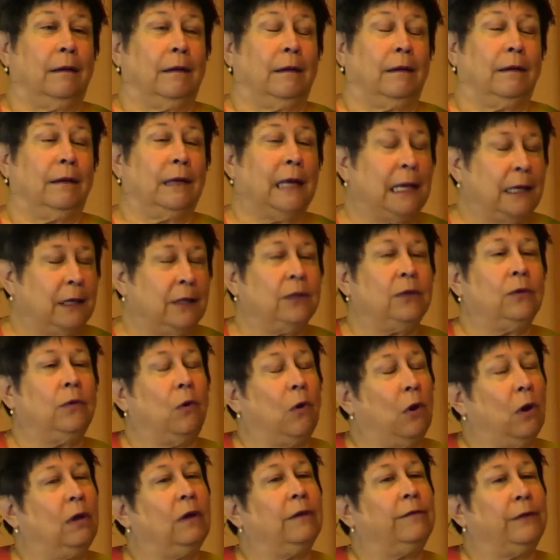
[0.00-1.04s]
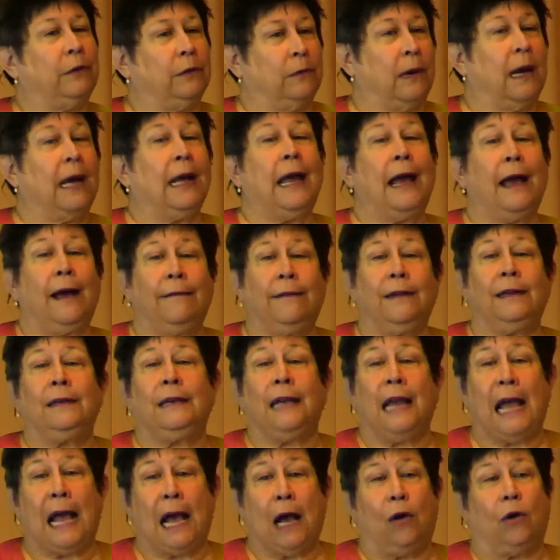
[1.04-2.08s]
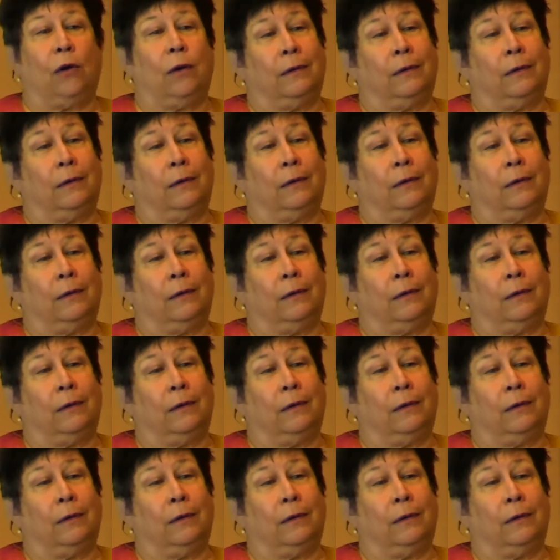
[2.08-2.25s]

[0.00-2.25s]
Thanks to all of you, I have it now.